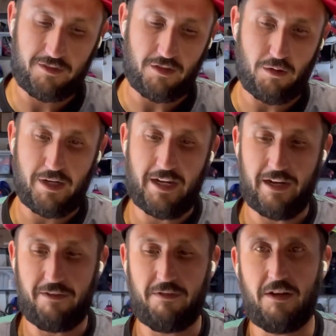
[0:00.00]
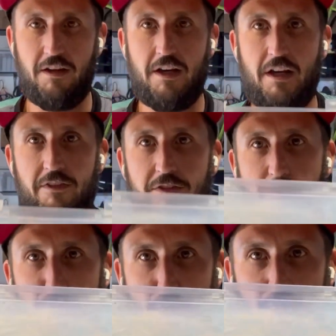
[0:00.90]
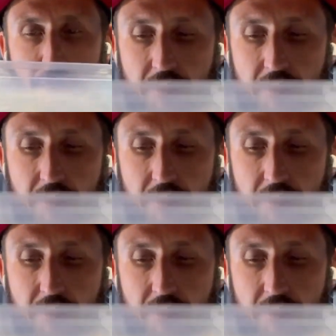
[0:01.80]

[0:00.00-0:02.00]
So I have a lot of both.